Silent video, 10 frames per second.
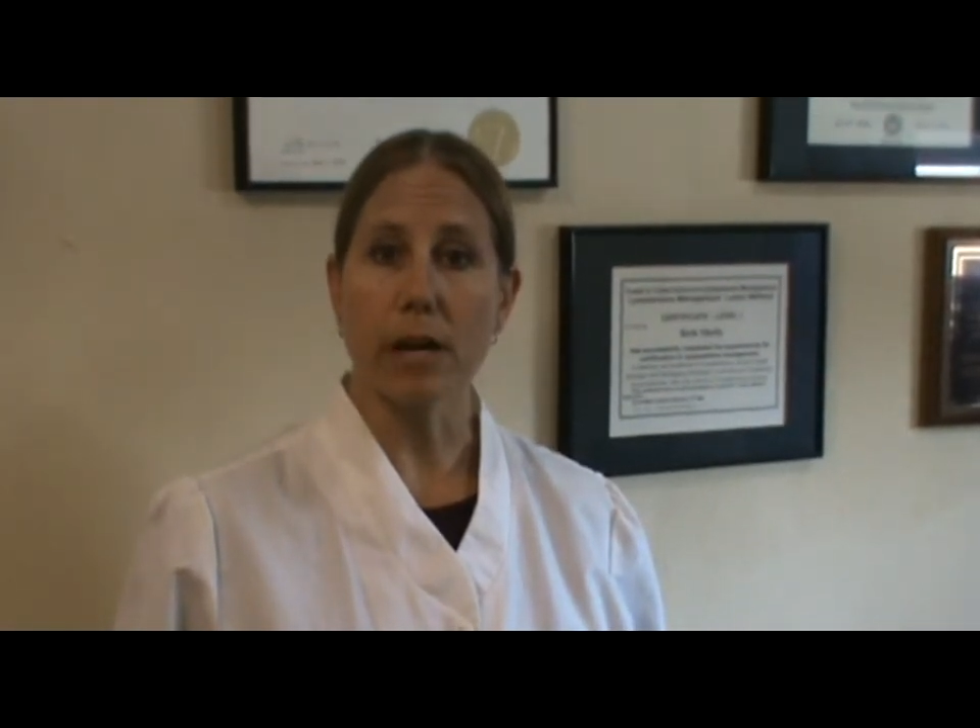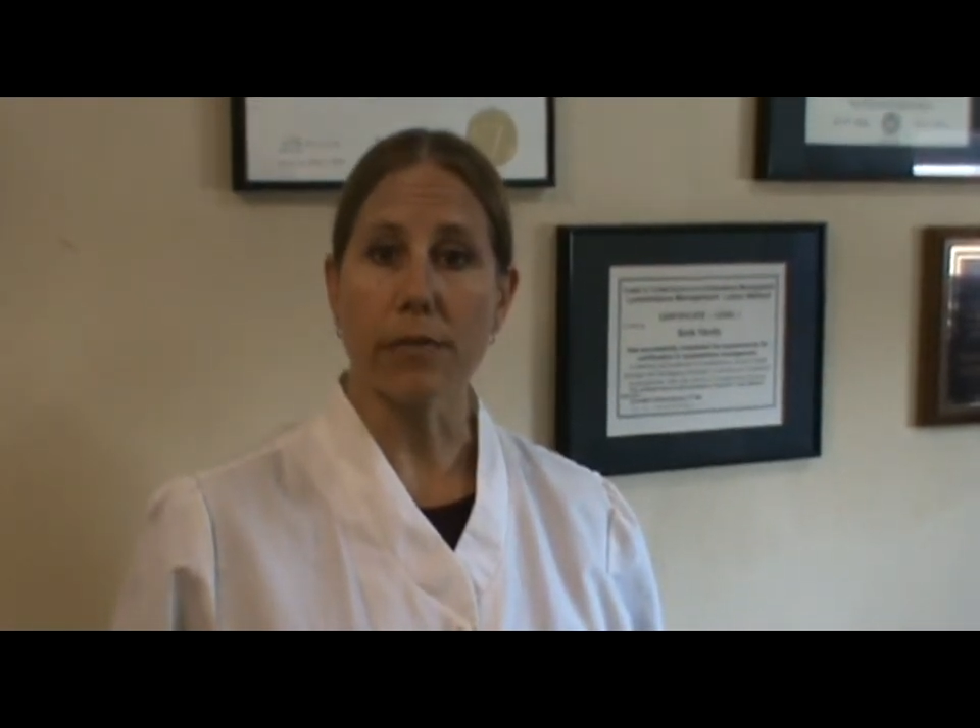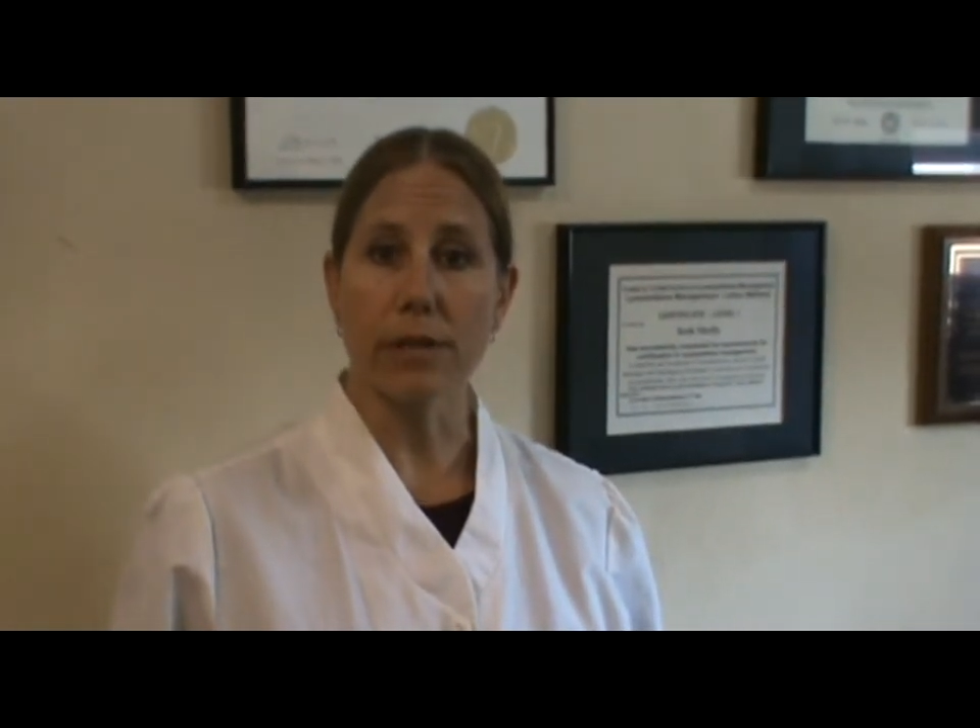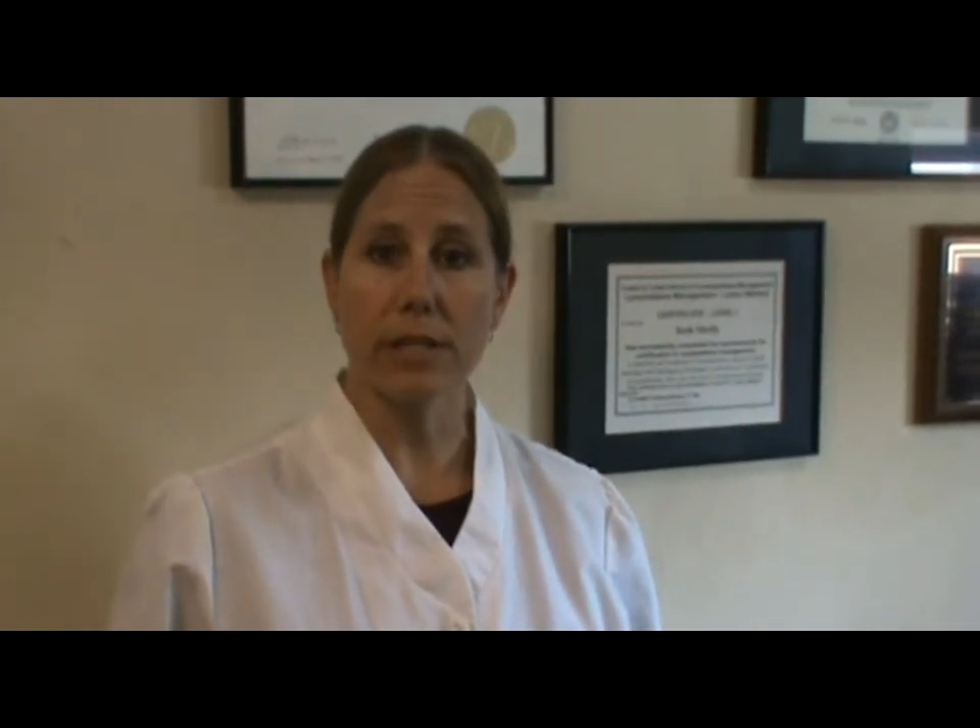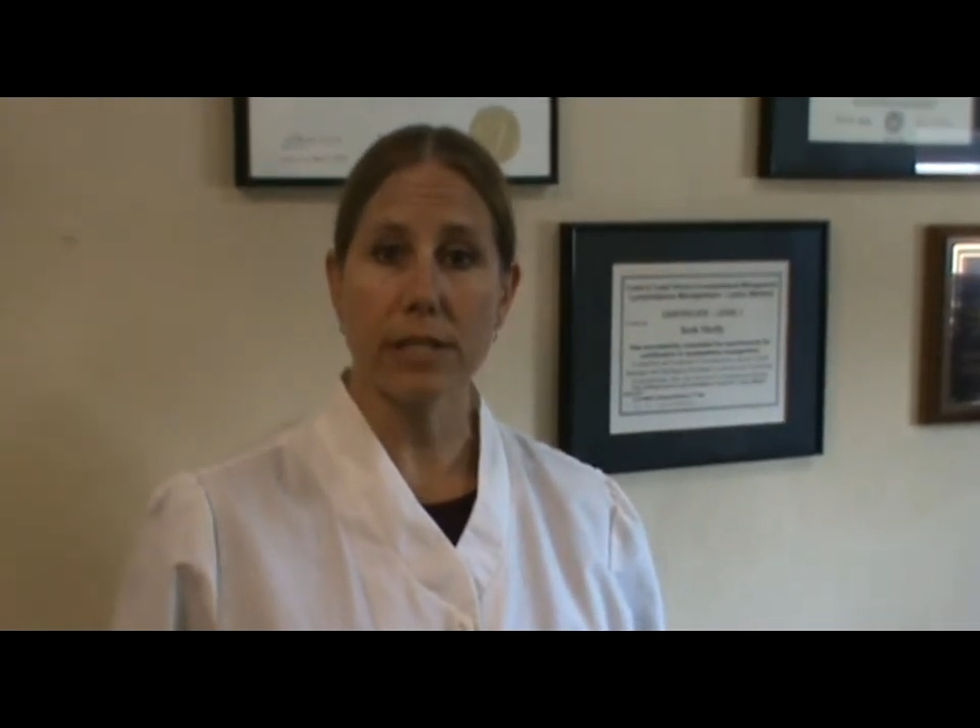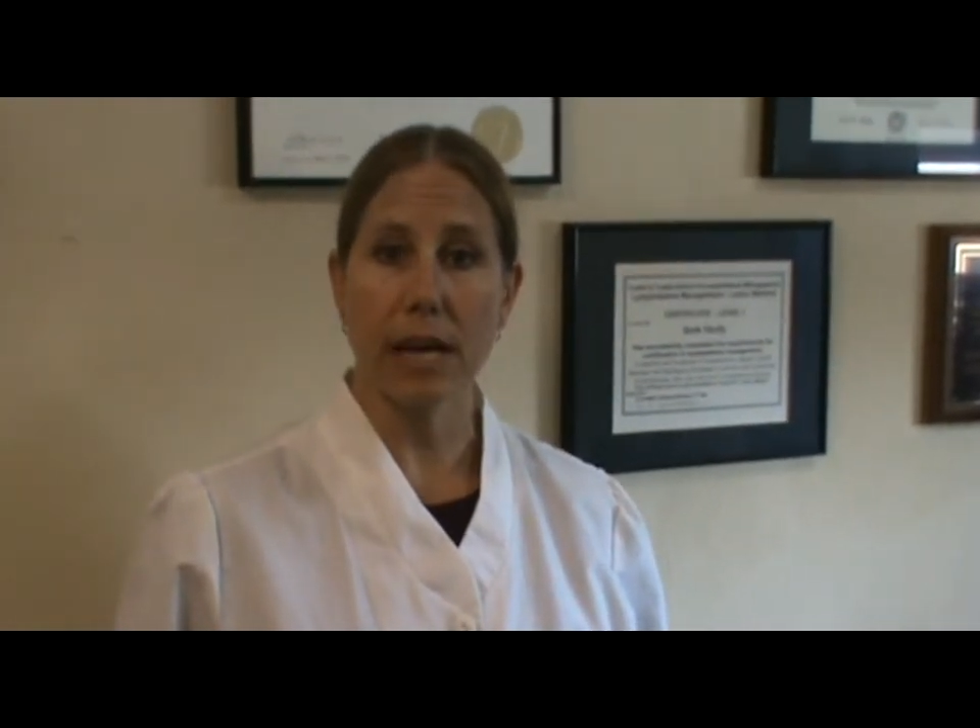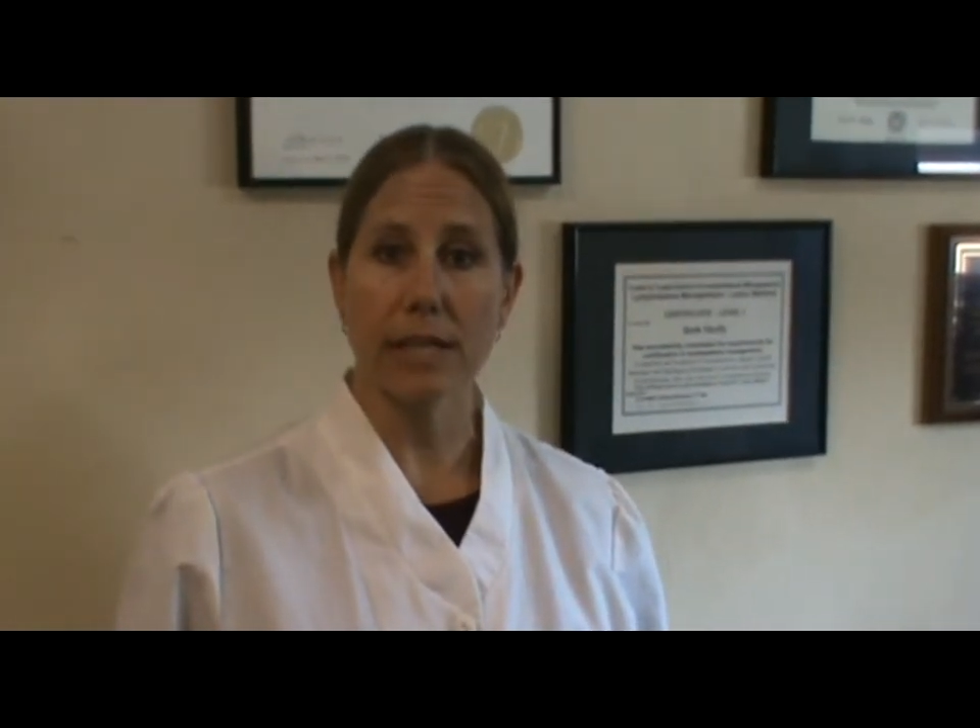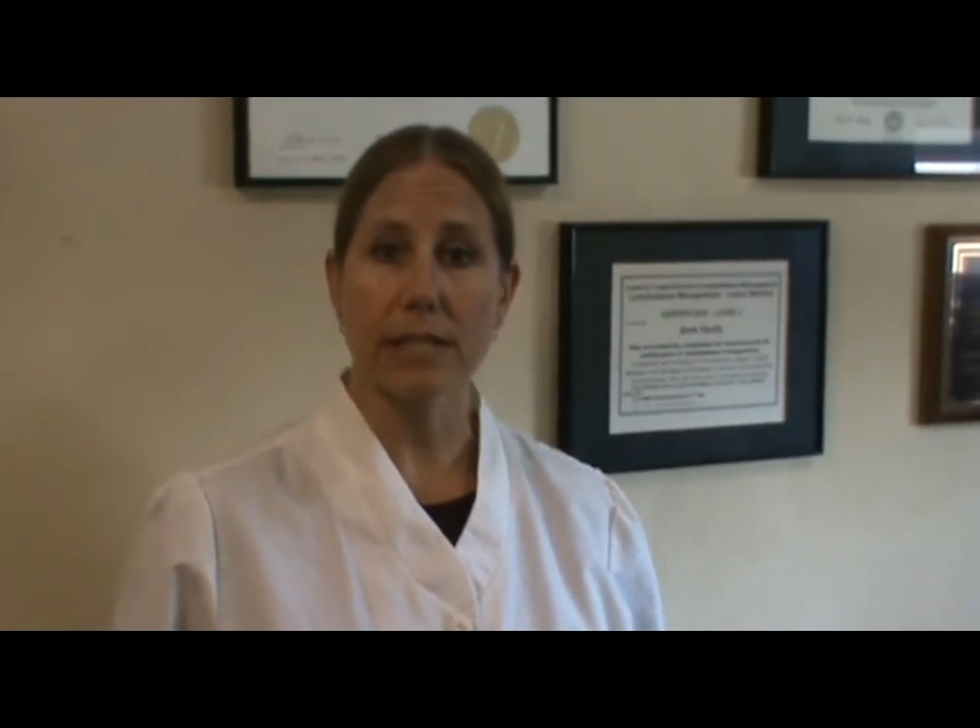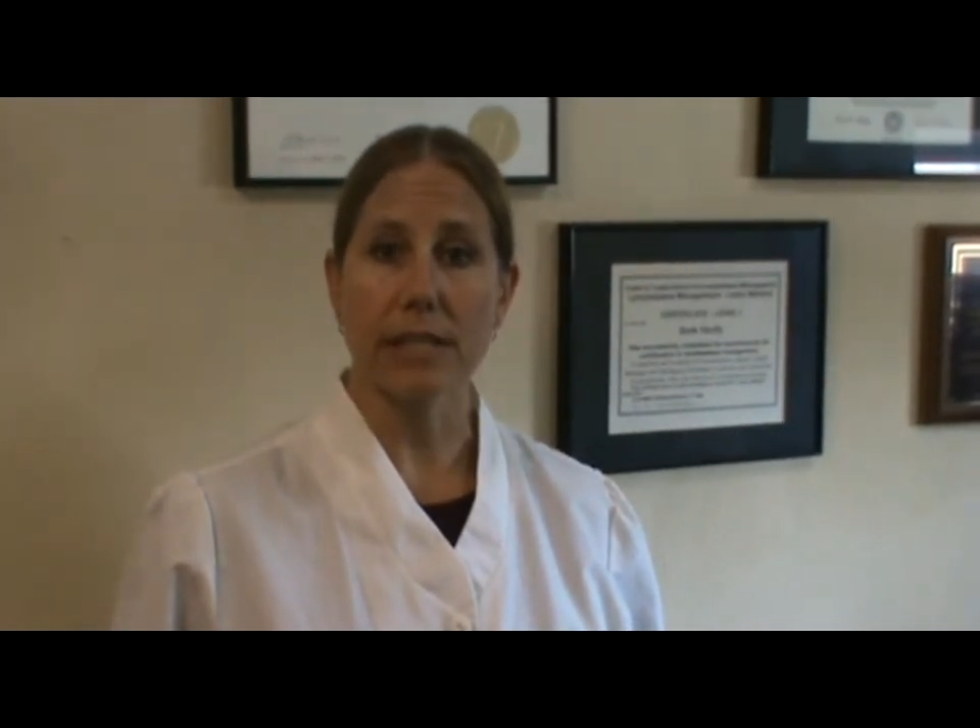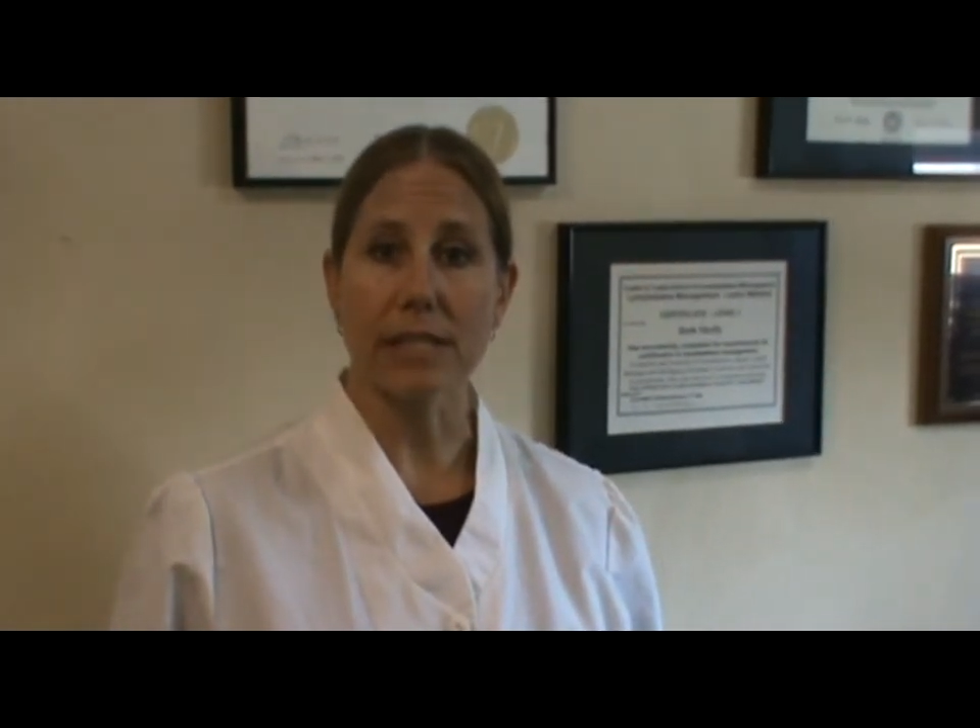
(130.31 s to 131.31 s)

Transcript: of this test